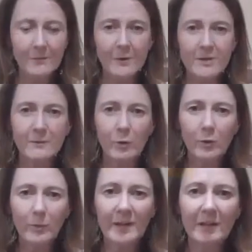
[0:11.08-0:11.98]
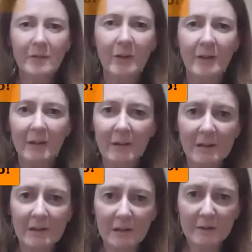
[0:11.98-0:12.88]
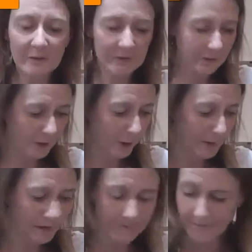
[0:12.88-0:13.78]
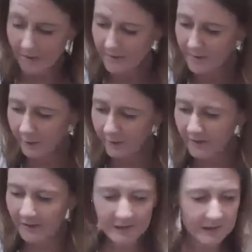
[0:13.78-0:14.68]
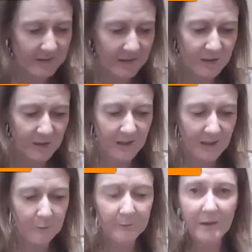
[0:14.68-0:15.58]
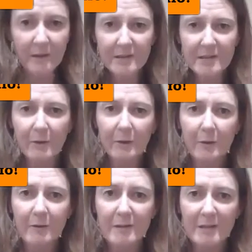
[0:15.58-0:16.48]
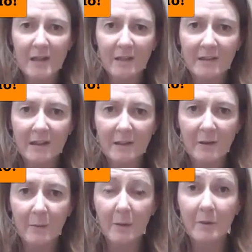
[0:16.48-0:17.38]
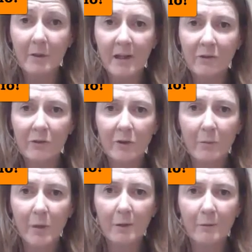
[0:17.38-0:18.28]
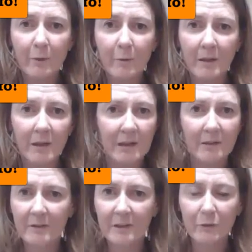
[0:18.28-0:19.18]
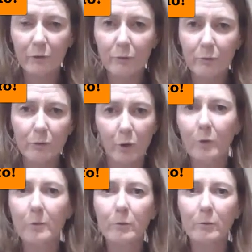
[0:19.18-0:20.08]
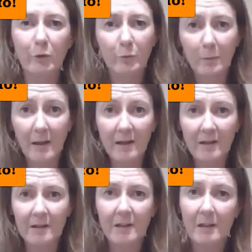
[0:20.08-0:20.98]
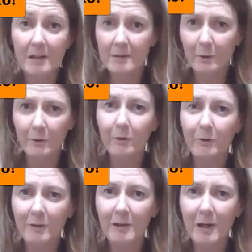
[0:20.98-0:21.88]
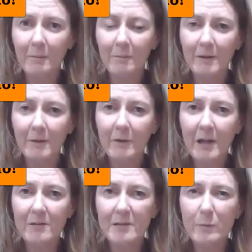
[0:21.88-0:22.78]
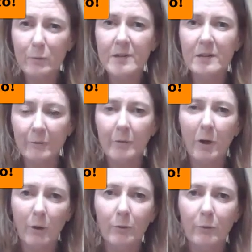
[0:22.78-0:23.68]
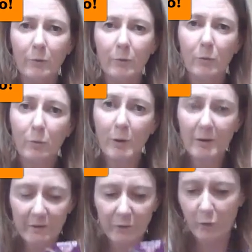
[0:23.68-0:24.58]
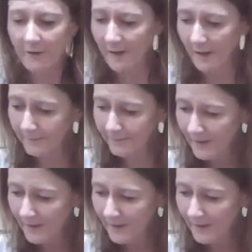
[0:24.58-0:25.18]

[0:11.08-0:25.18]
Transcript: First of all, we need to get the yeast going. So you need a sachet of yeast. Now I know this is hard to get at the moment. I actually got mine from an international global supermarket. So if you can't source it from Coles or Woolworths, try that.